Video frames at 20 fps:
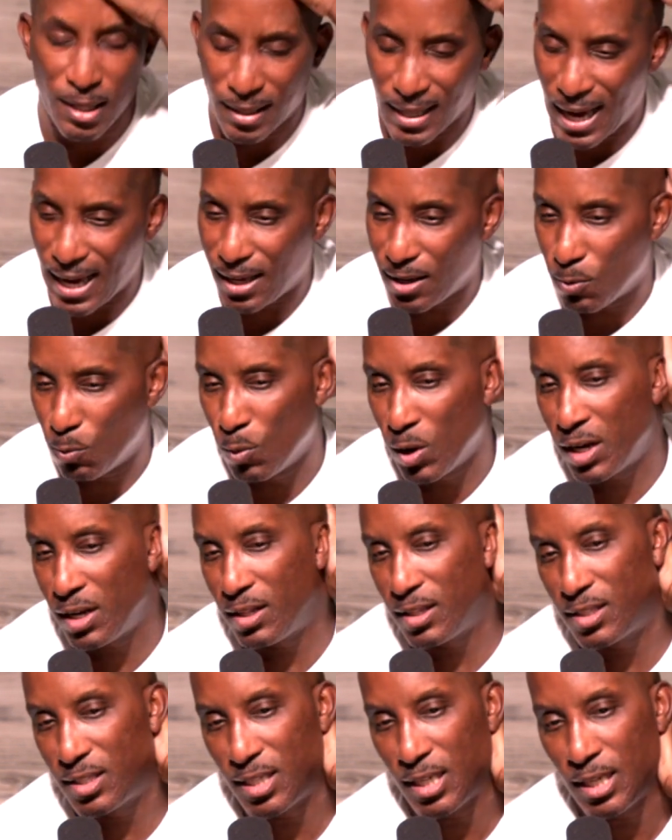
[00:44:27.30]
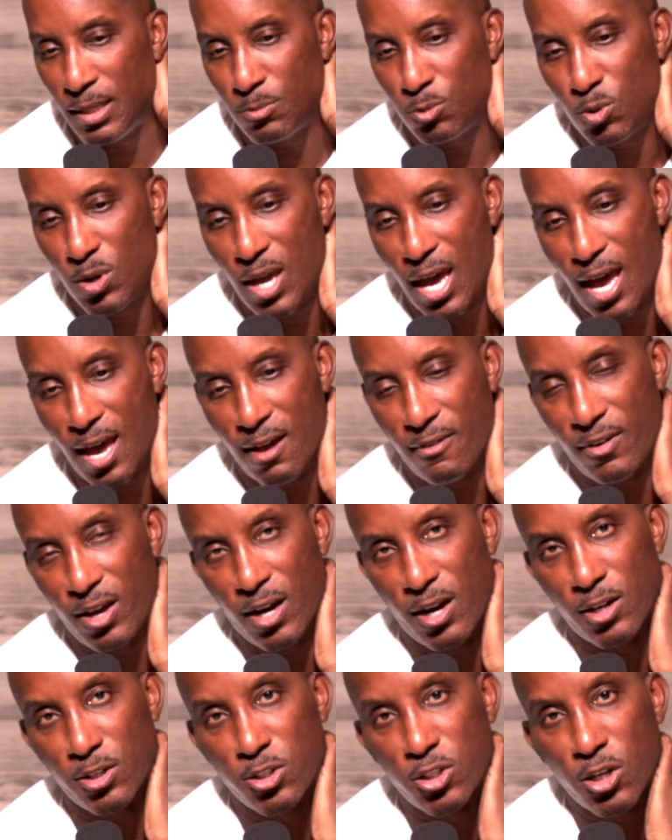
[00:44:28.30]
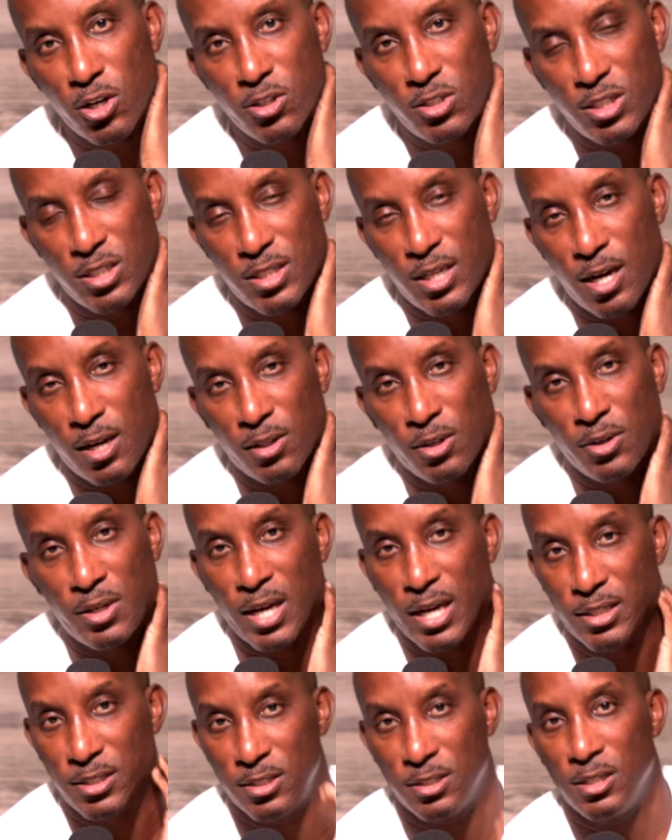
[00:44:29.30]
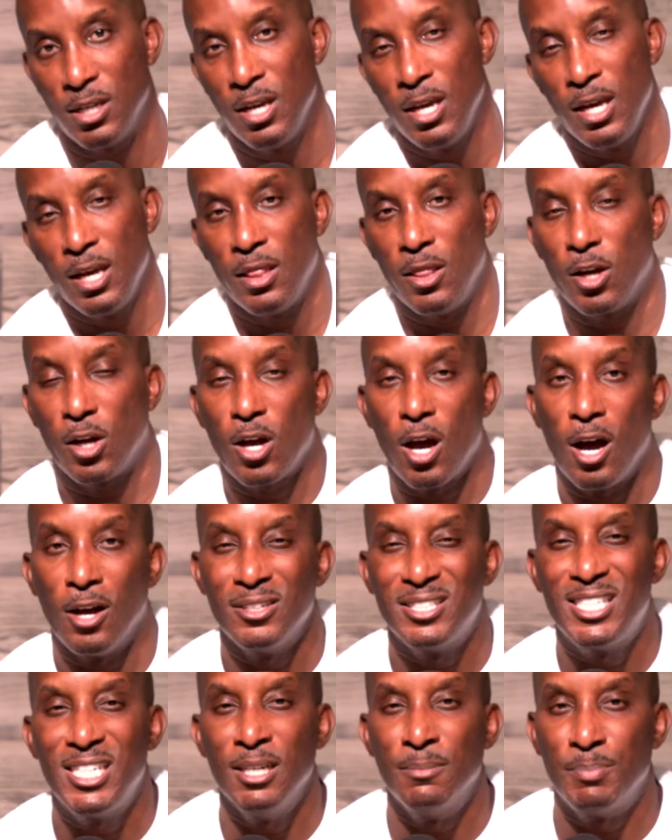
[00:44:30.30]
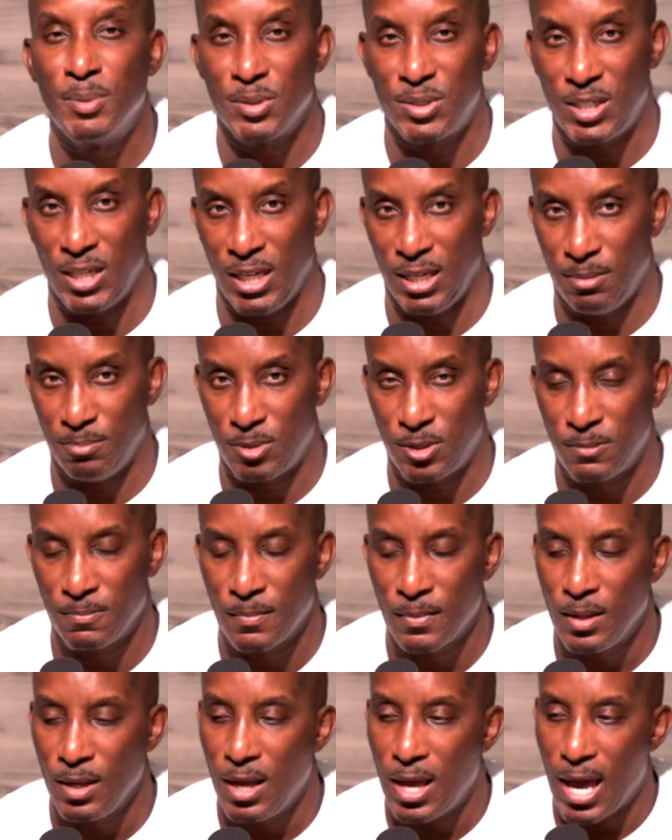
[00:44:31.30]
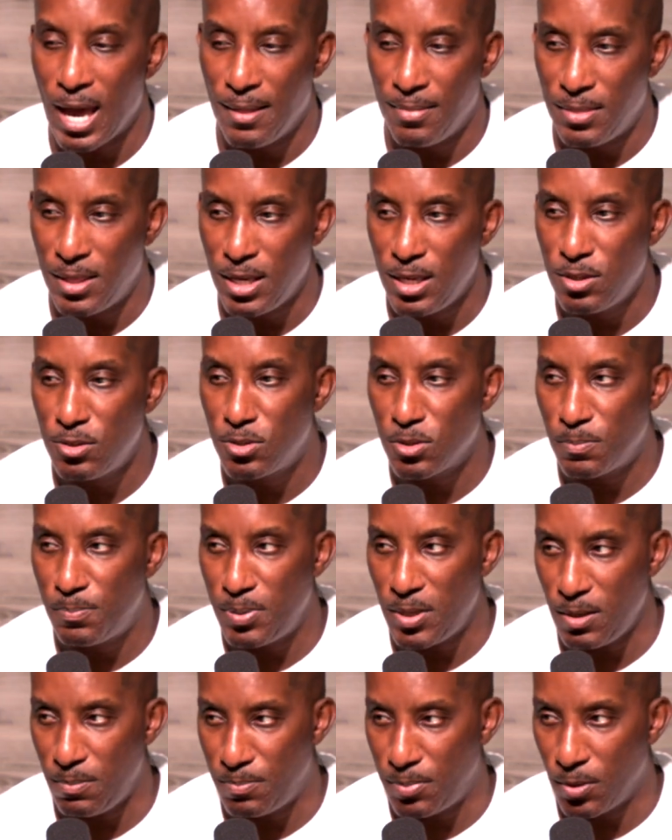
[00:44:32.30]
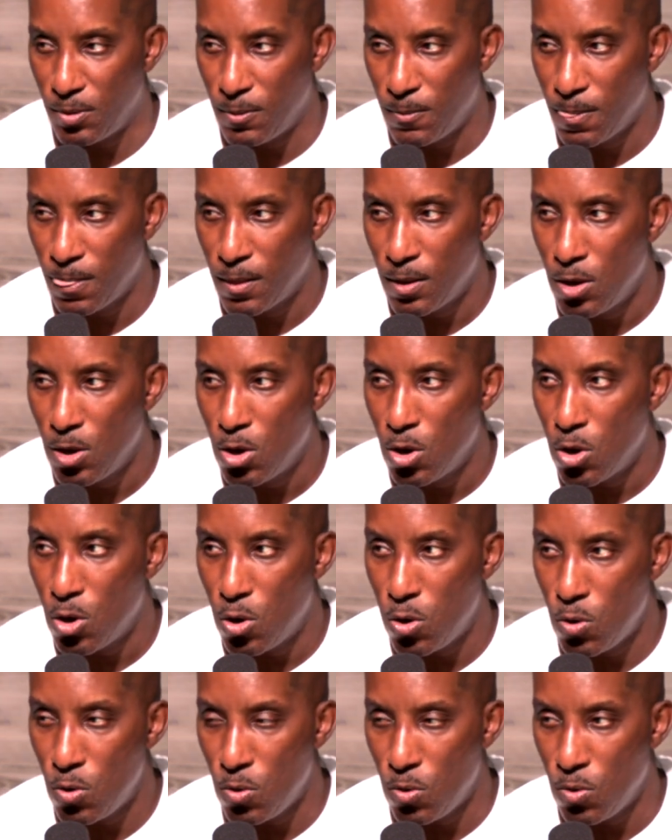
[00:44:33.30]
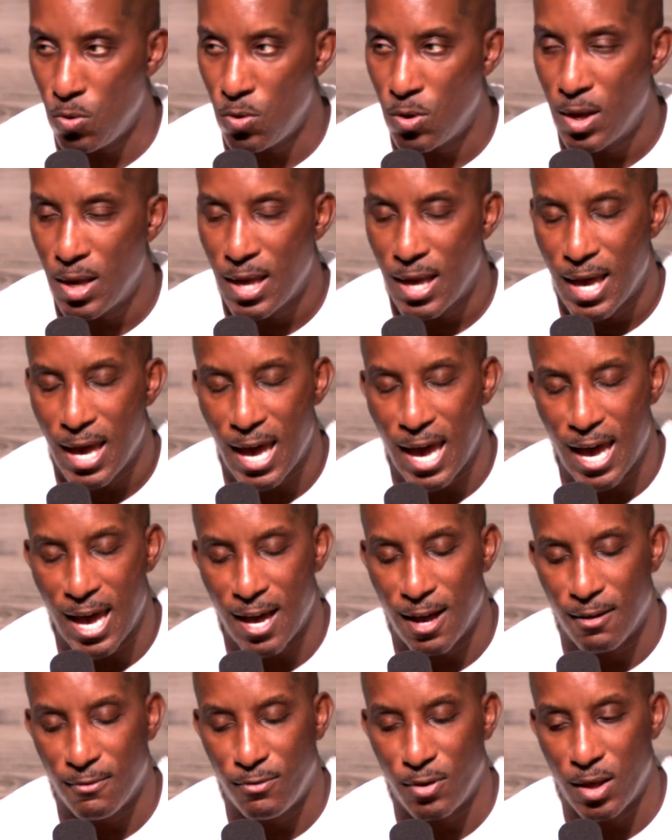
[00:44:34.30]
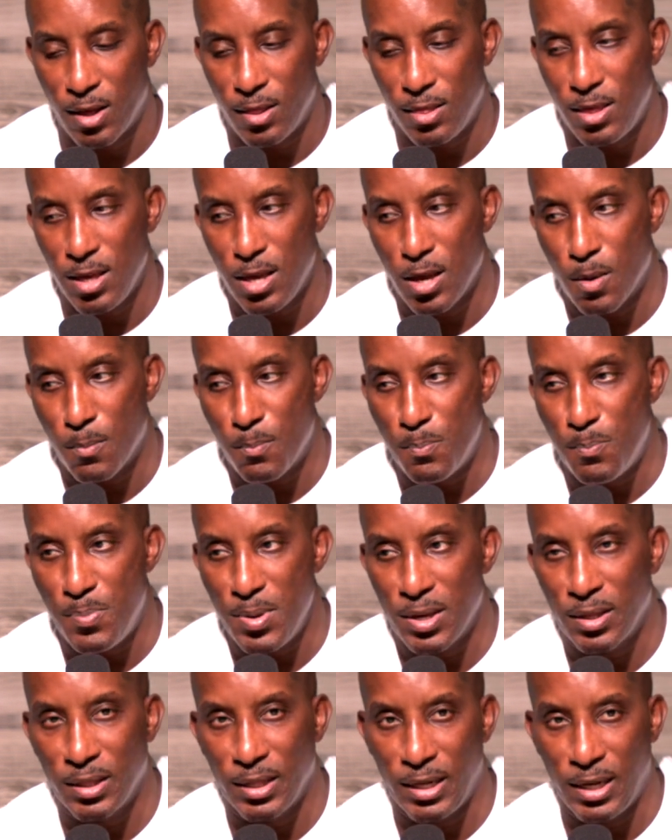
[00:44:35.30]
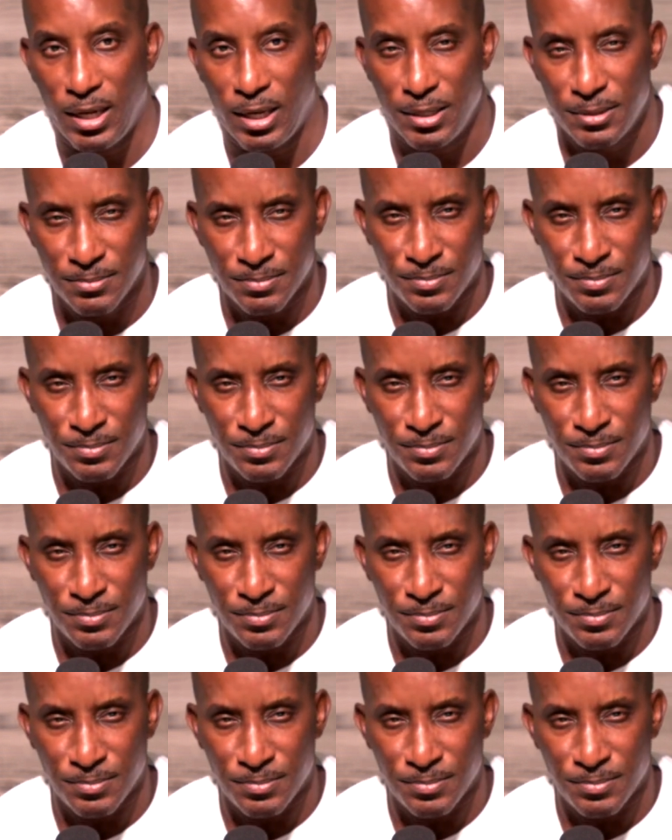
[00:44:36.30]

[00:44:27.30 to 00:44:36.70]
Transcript: like one of the teams we have at our churches, at our locations, they're called temple teams. And these are people who have the ability